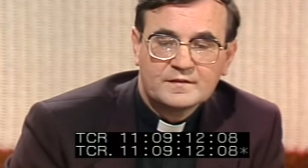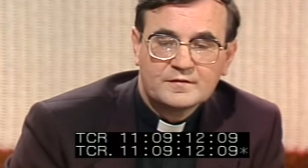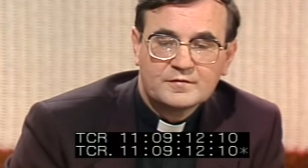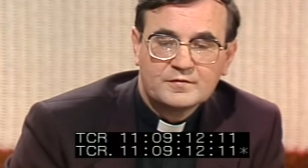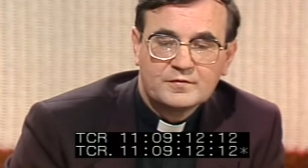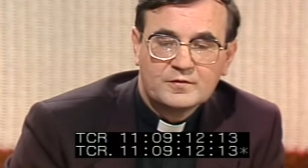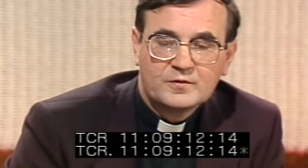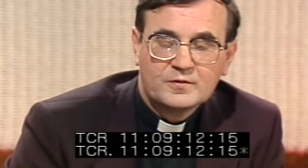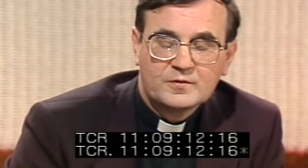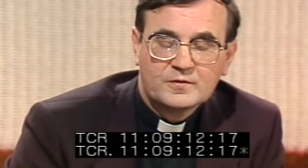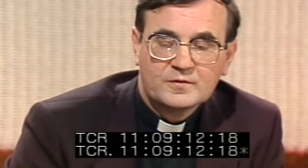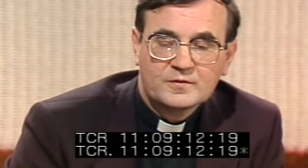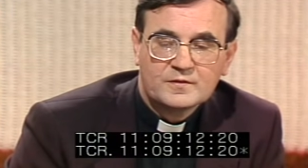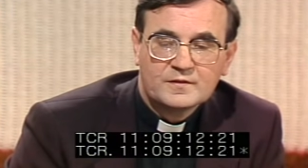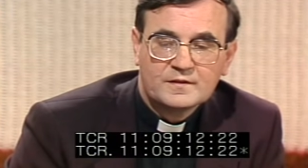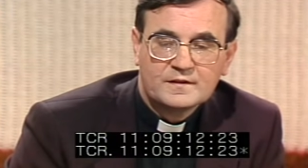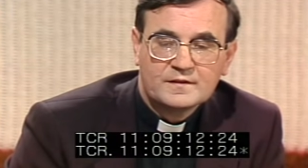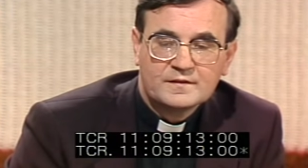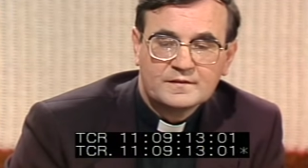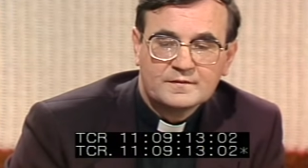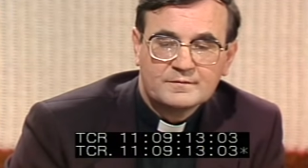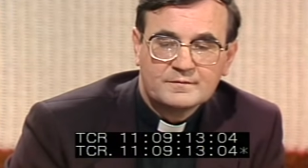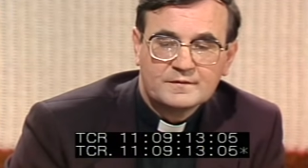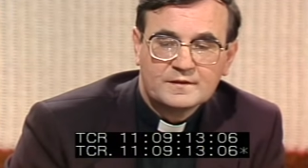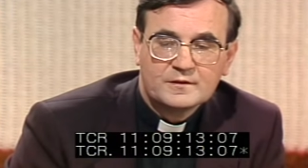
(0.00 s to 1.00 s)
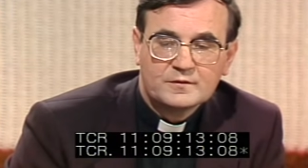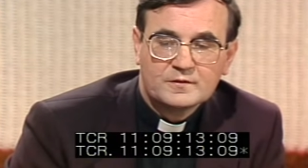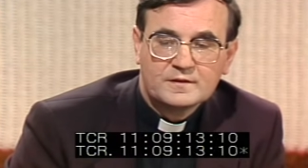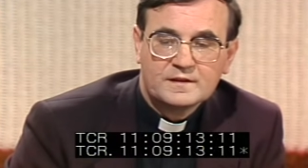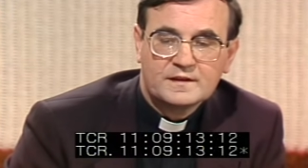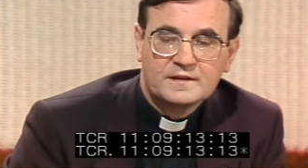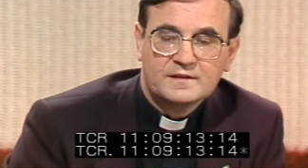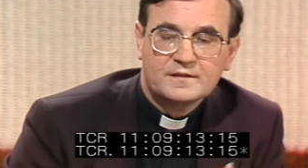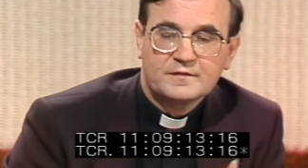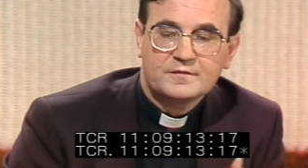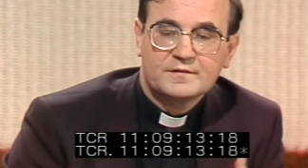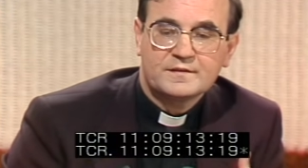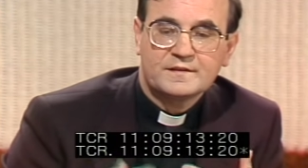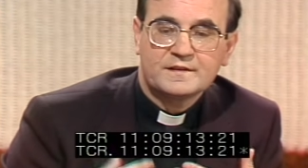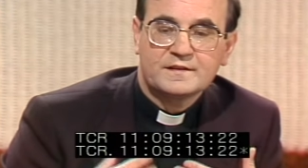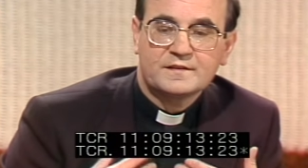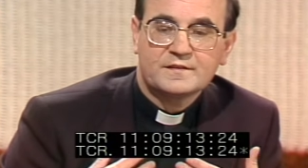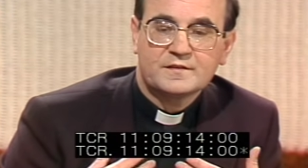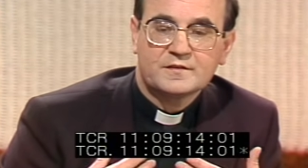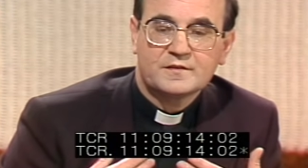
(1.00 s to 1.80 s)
for a lot of the